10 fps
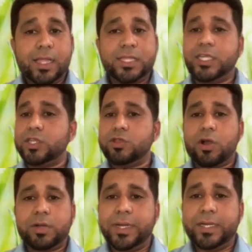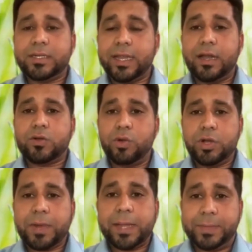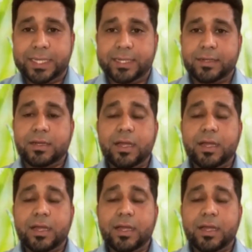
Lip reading: This has not been told by me.